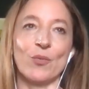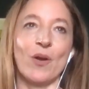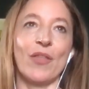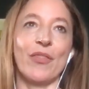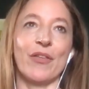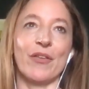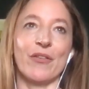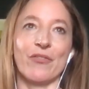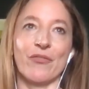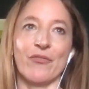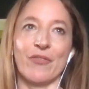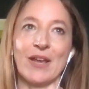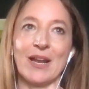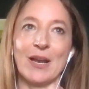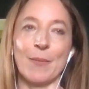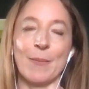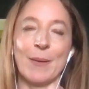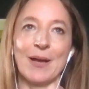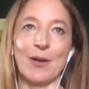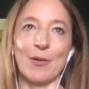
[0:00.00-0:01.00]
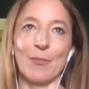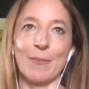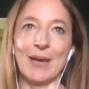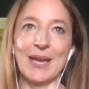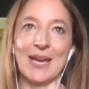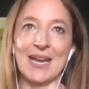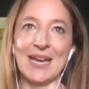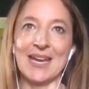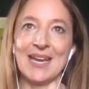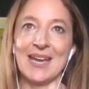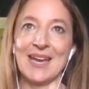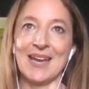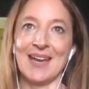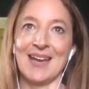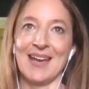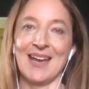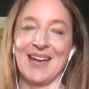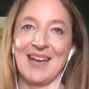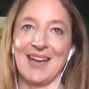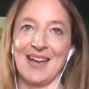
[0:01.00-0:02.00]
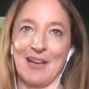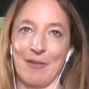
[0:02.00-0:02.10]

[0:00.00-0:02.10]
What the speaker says: What do others feel about me?